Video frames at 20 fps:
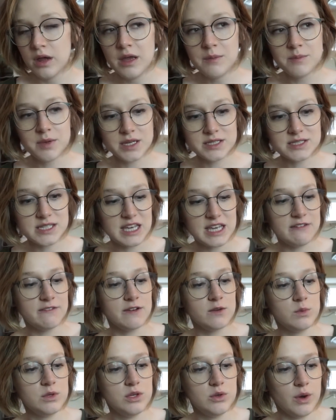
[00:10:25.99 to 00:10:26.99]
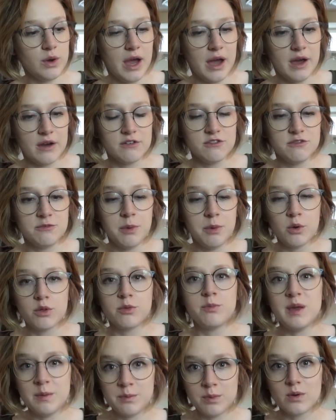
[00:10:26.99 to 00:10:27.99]
Because even when you have both
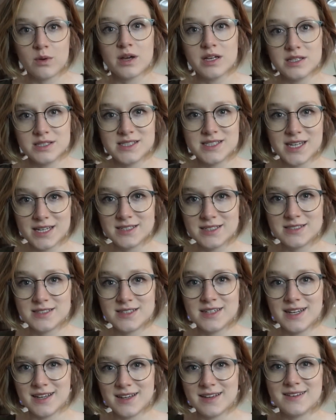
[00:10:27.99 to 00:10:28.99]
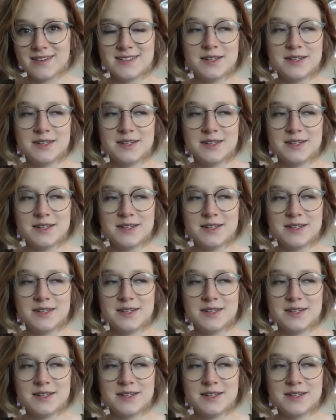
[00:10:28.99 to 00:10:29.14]
people consenting